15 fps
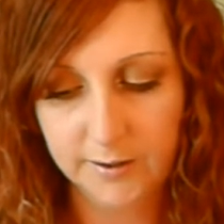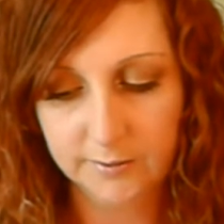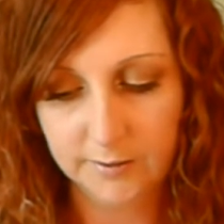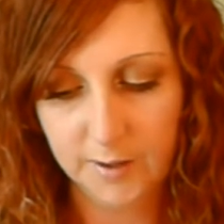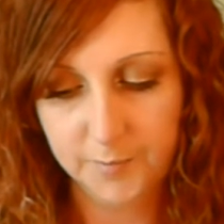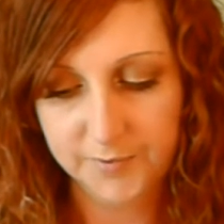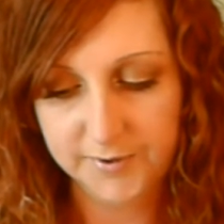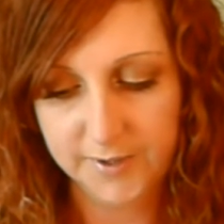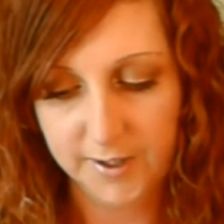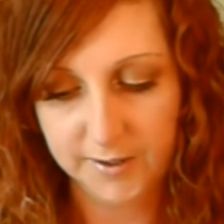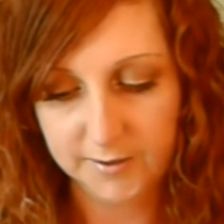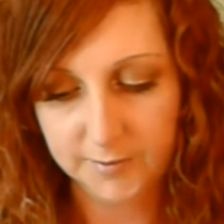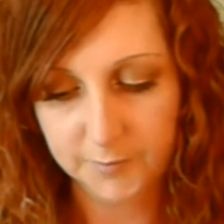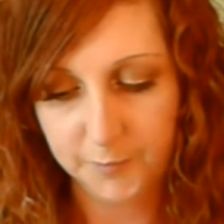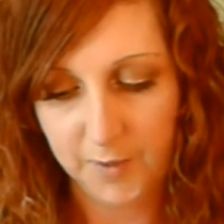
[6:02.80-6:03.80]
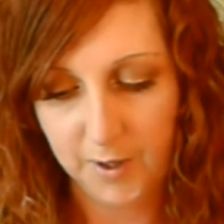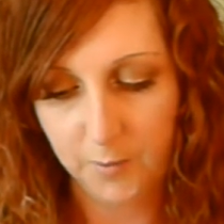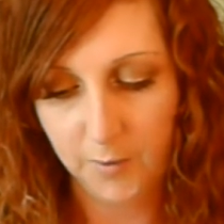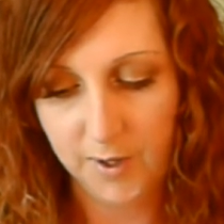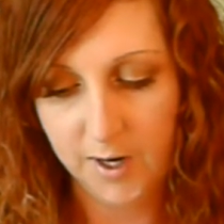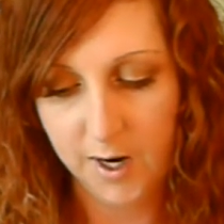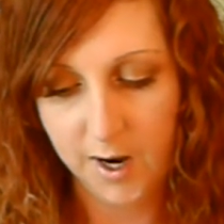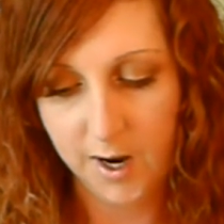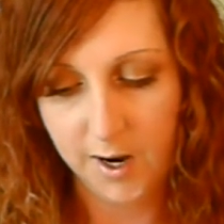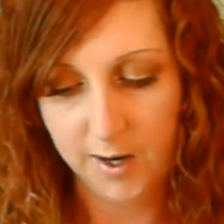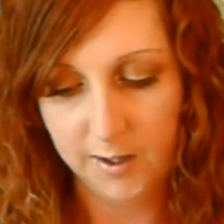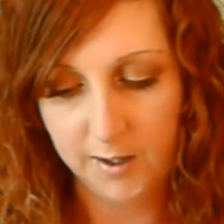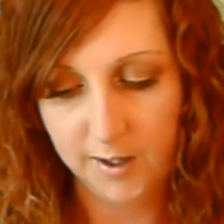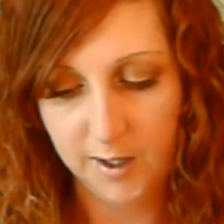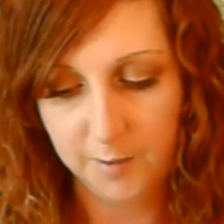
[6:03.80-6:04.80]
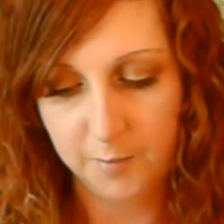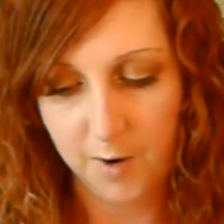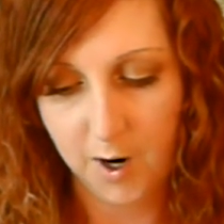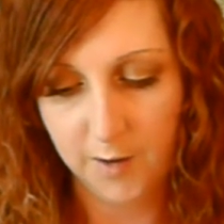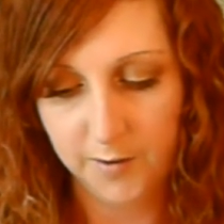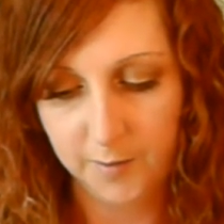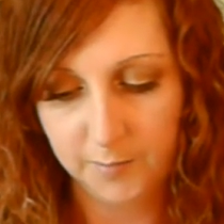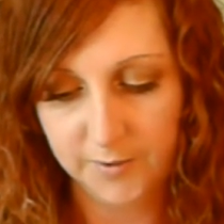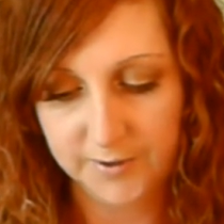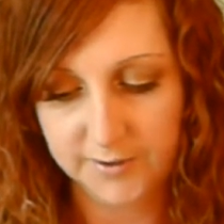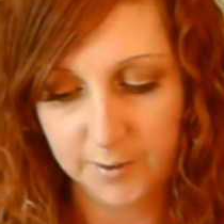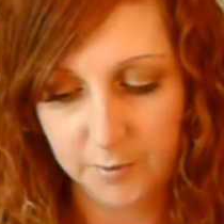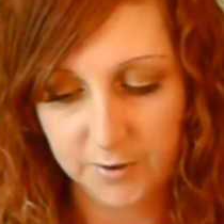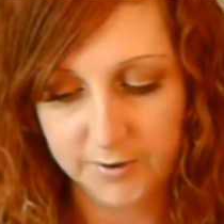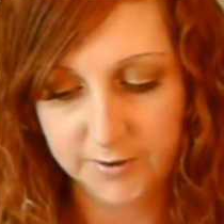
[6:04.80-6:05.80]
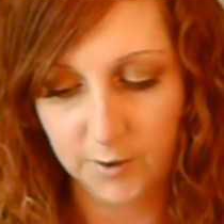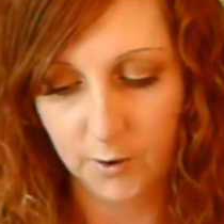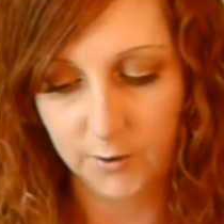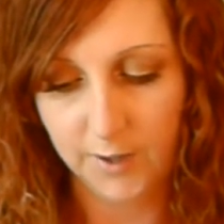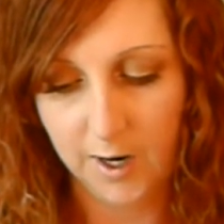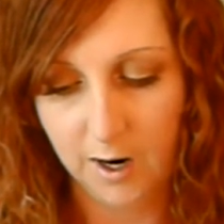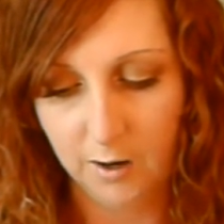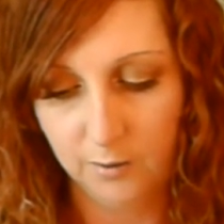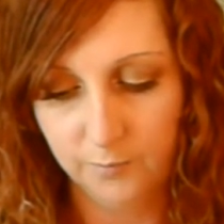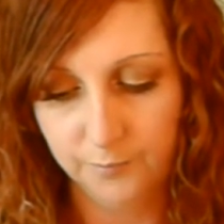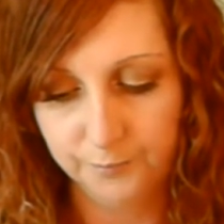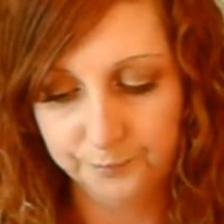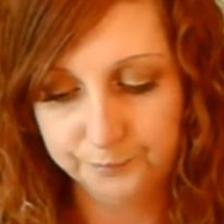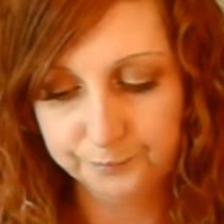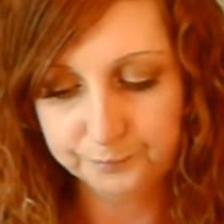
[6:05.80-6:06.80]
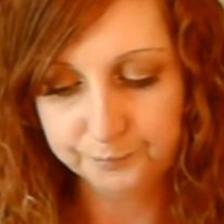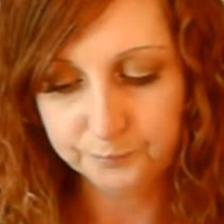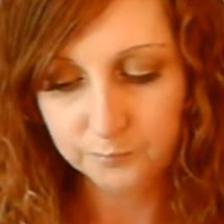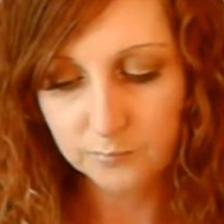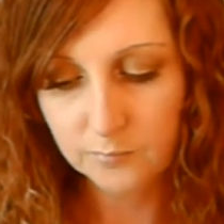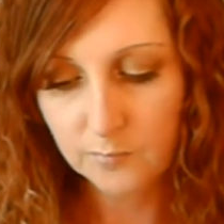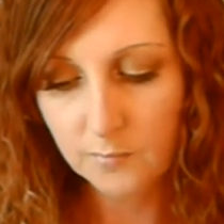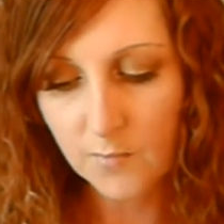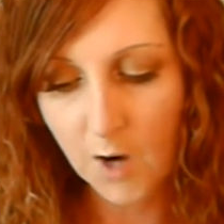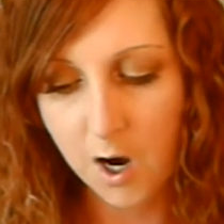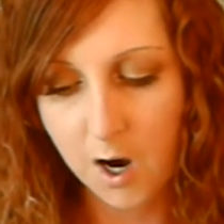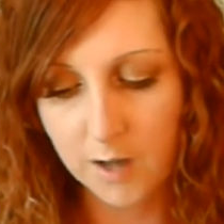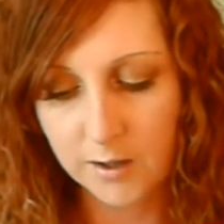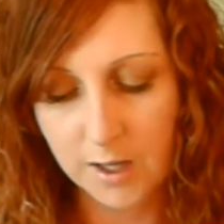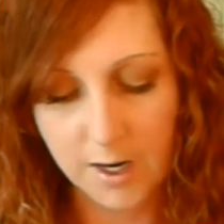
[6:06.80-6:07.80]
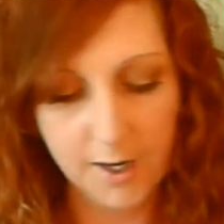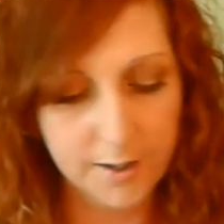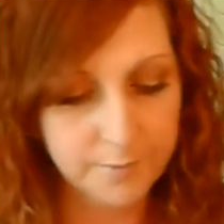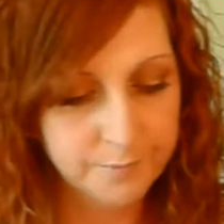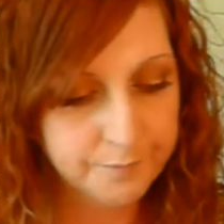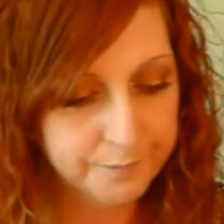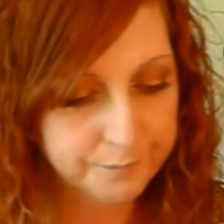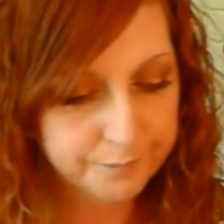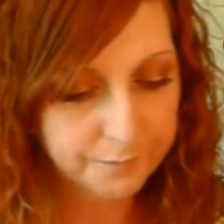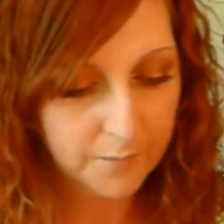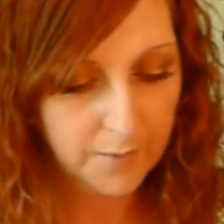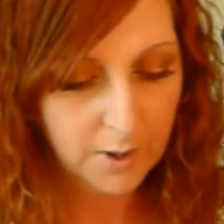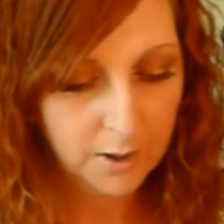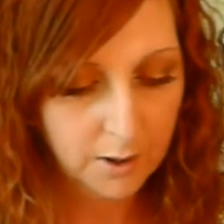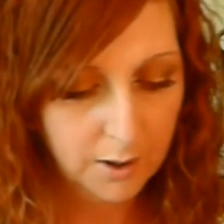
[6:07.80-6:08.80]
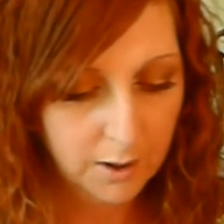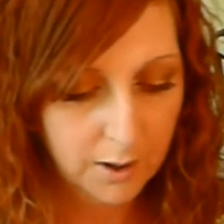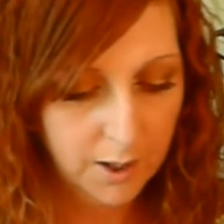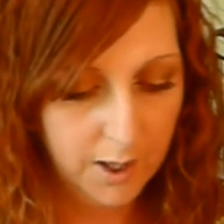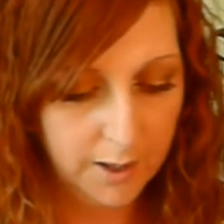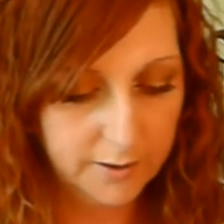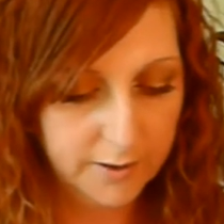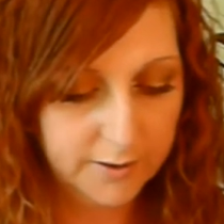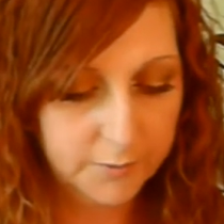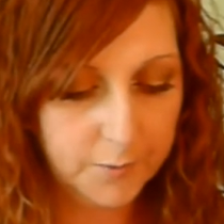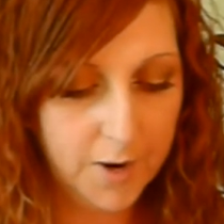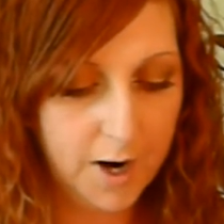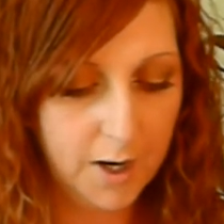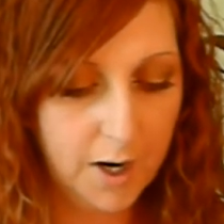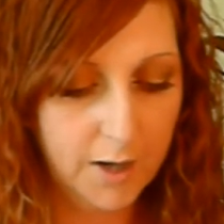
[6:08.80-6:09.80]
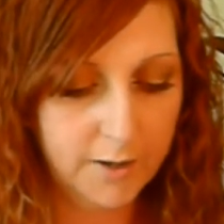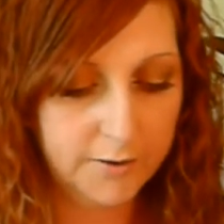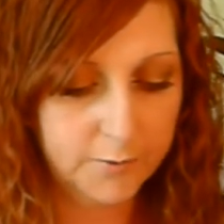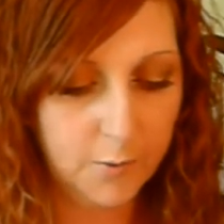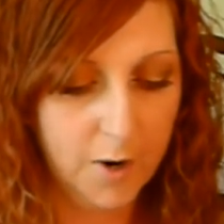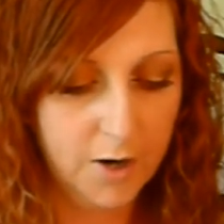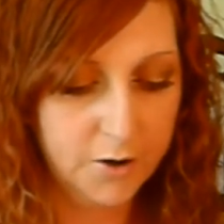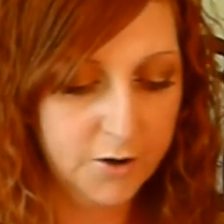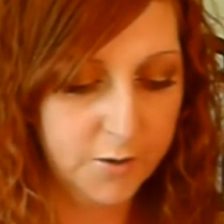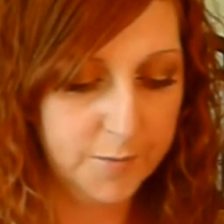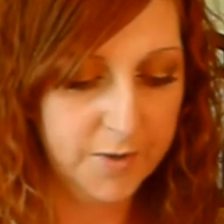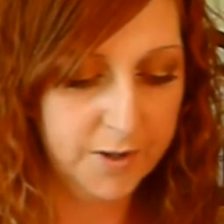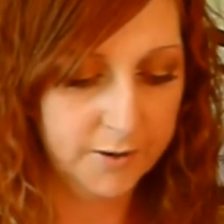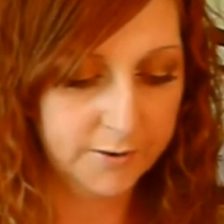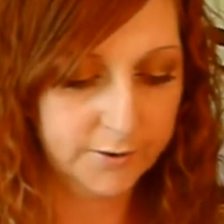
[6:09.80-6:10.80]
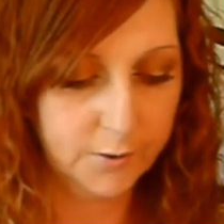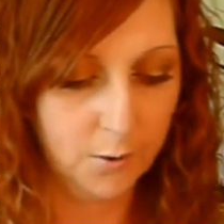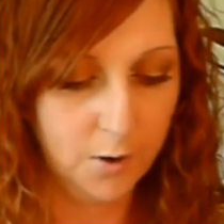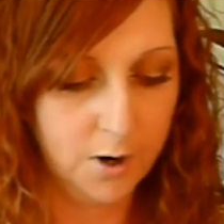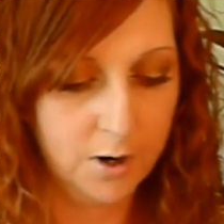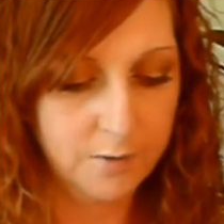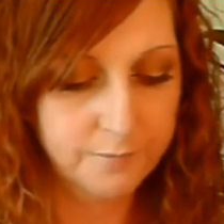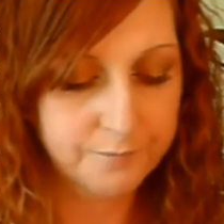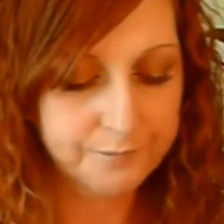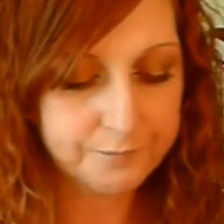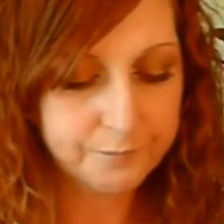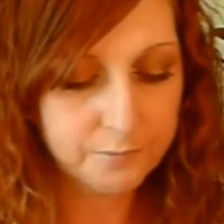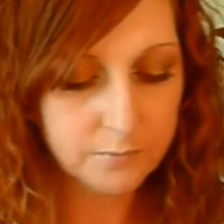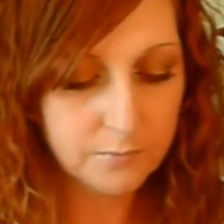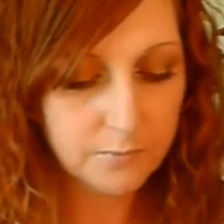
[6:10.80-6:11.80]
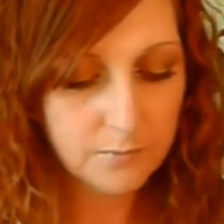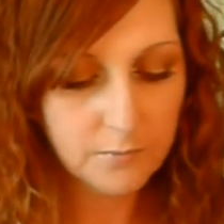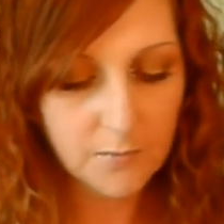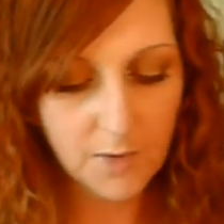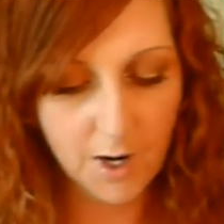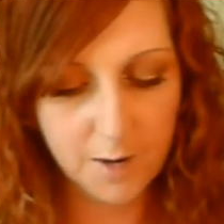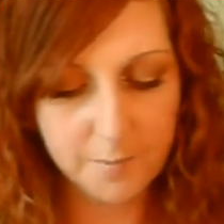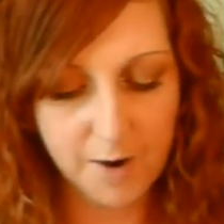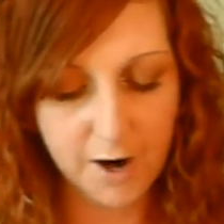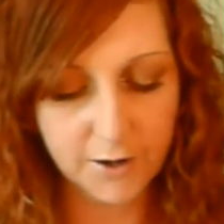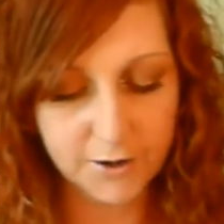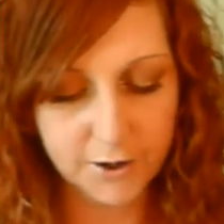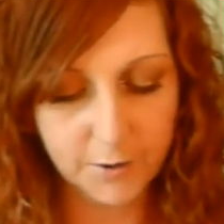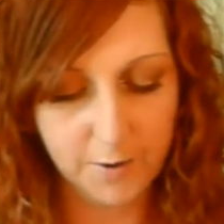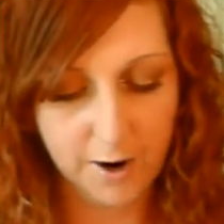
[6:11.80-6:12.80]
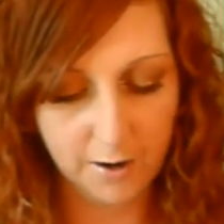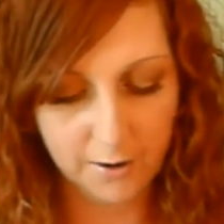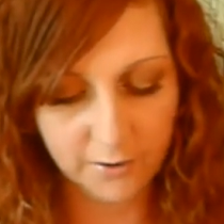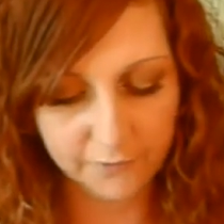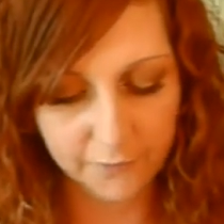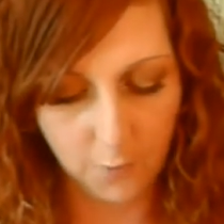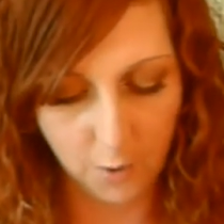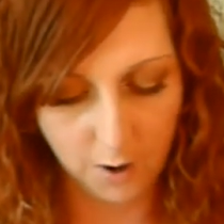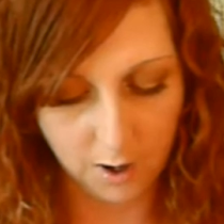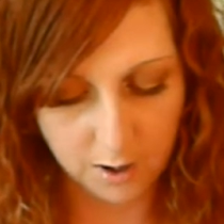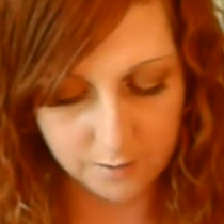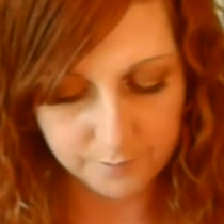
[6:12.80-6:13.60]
lipsticks, but I went ahead and I bought them because they were sold out online, and this way I got to swatch them in the store. I bought 2 out of the 4.